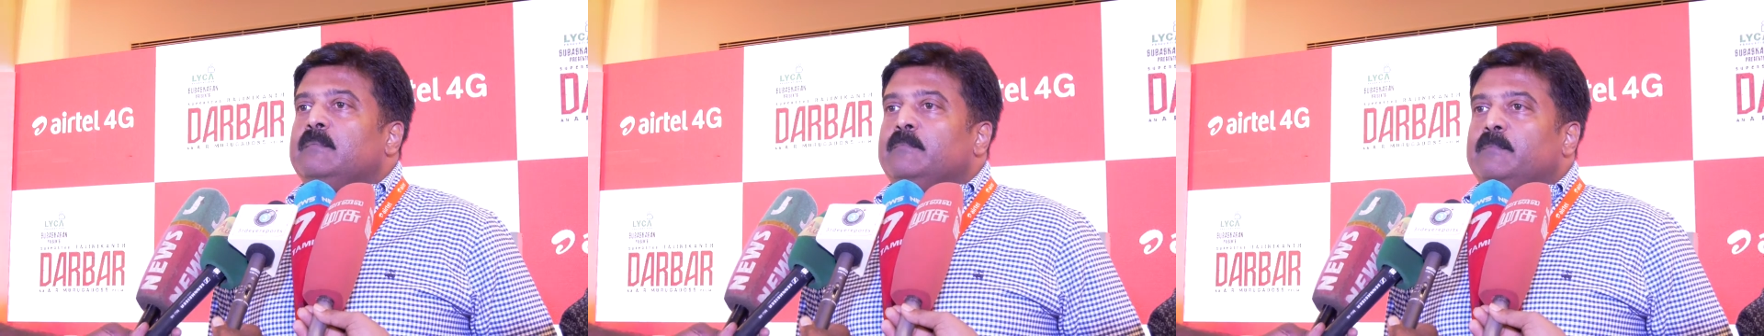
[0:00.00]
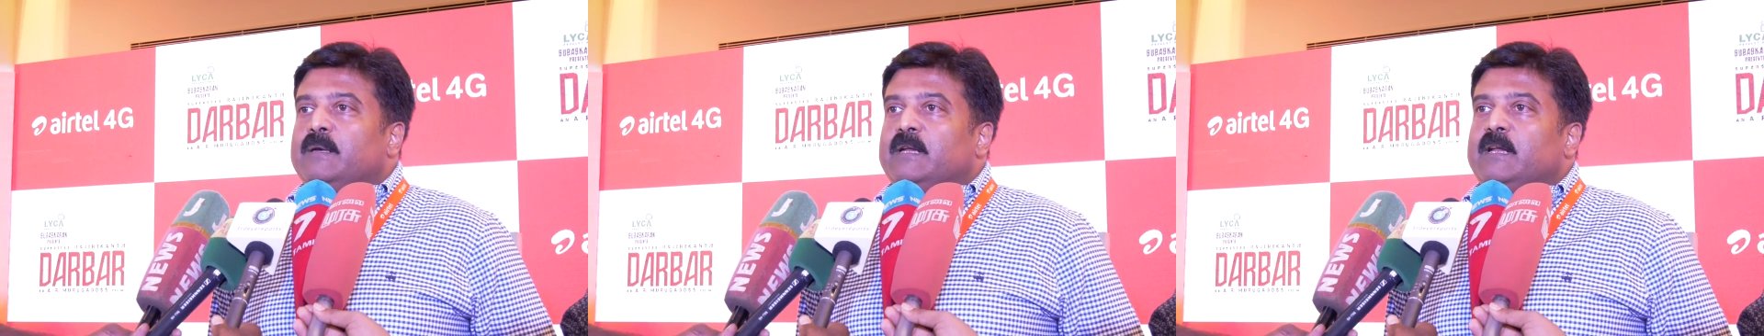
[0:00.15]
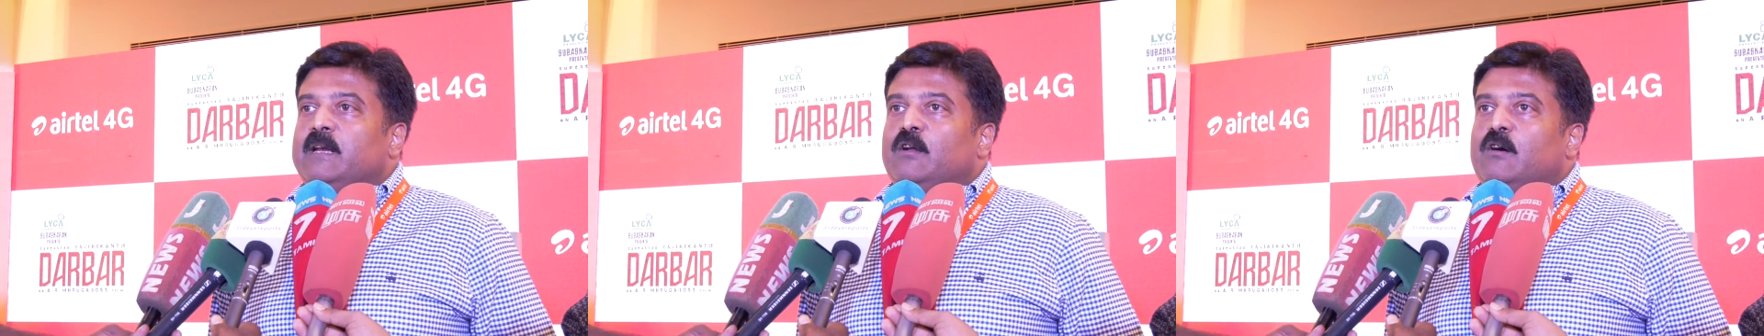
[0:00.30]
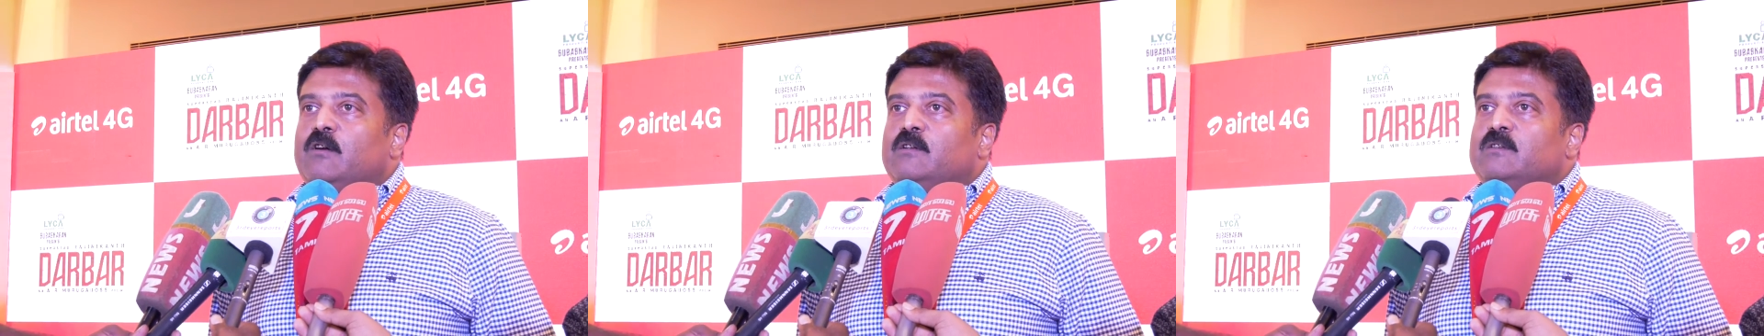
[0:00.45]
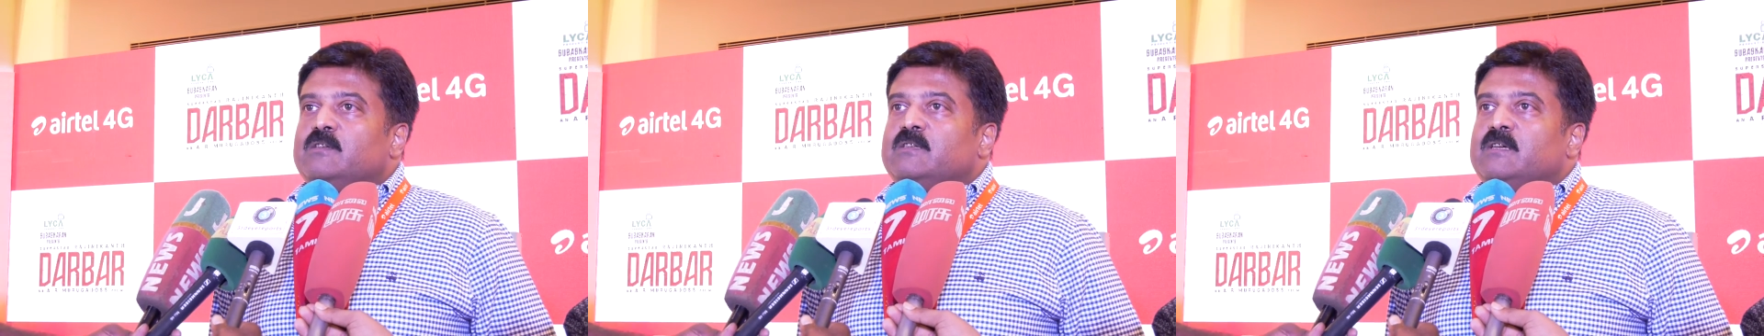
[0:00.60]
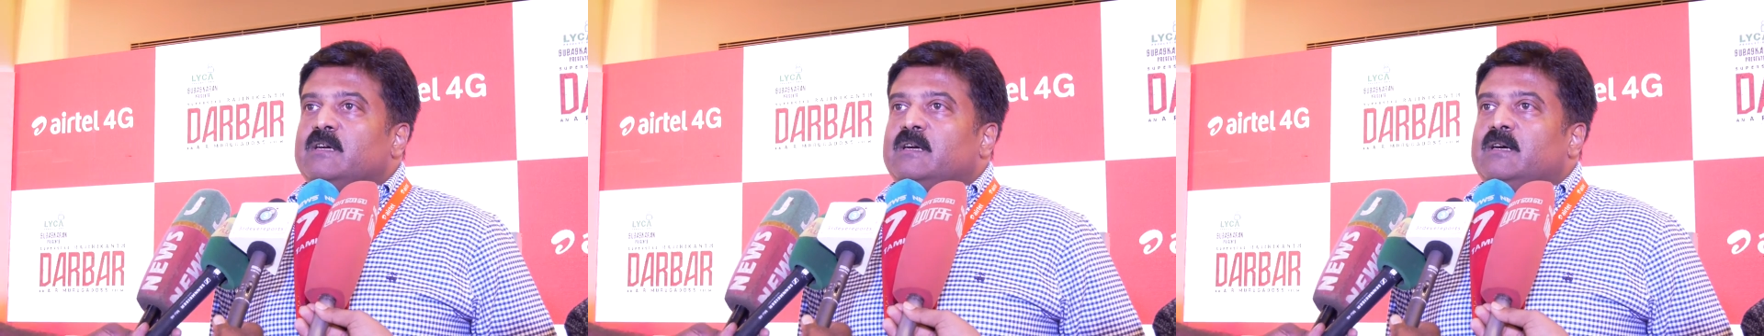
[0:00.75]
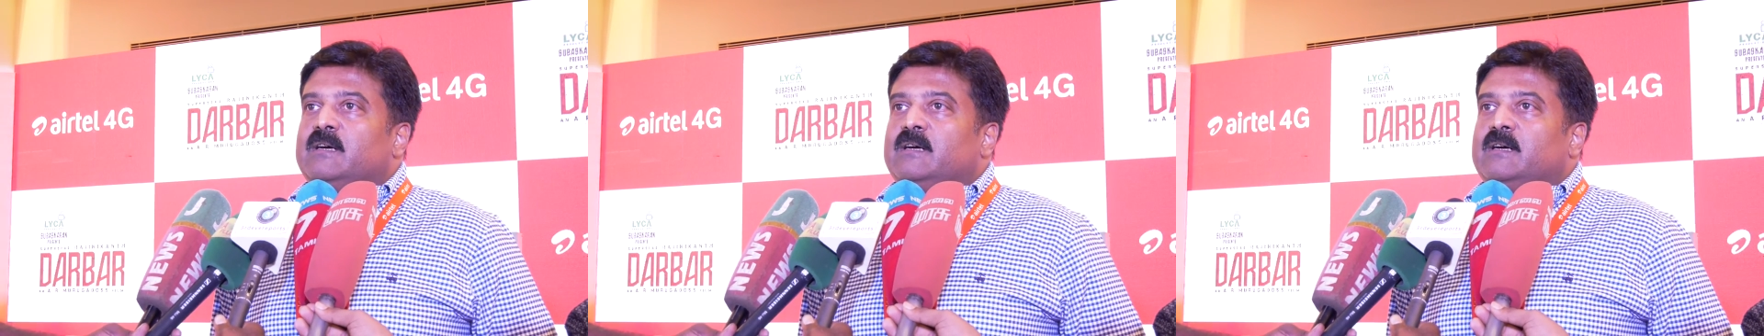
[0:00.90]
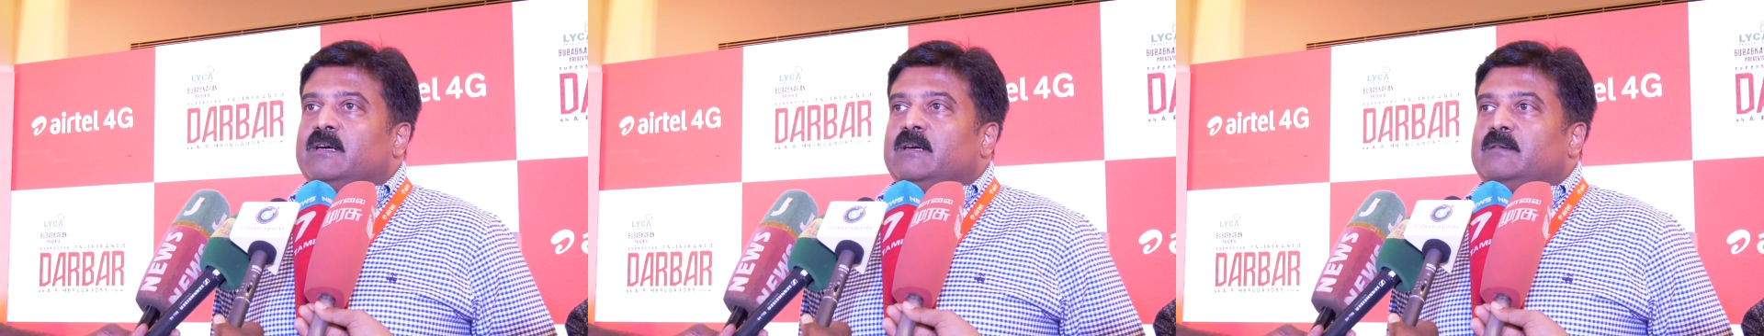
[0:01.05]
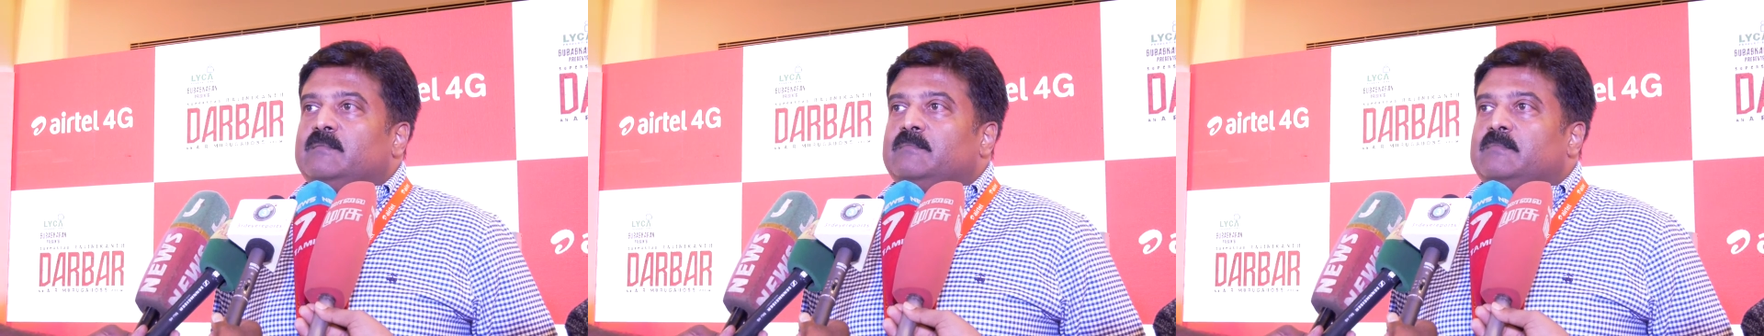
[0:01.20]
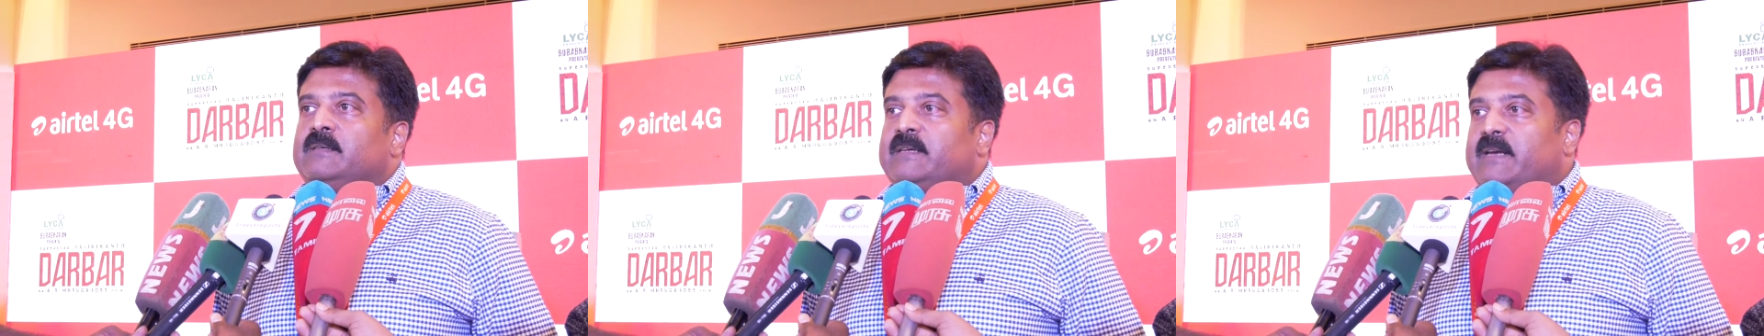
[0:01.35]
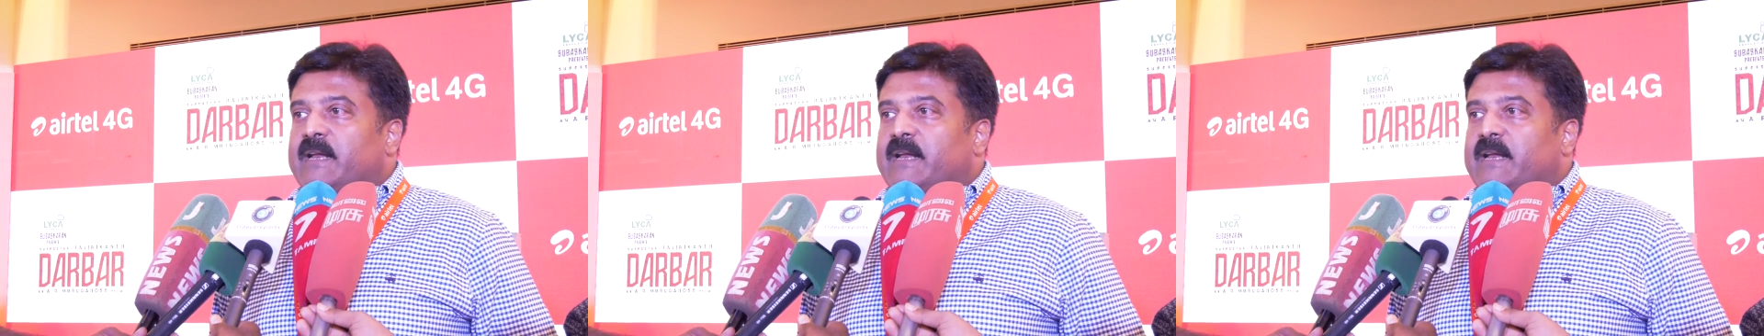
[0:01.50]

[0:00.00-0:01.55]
pre-launch uh,